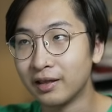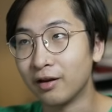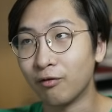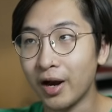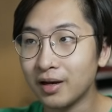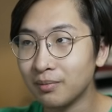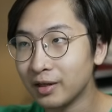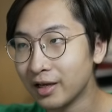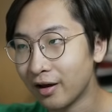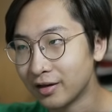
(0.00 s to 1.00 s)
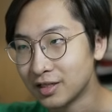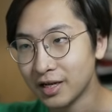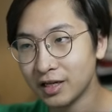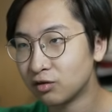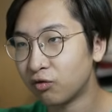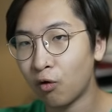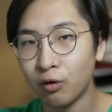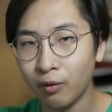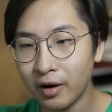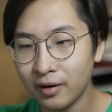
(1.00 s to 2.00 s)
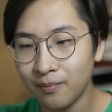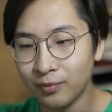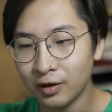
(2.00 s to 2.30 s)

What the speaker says: then randomly on stage 4-1,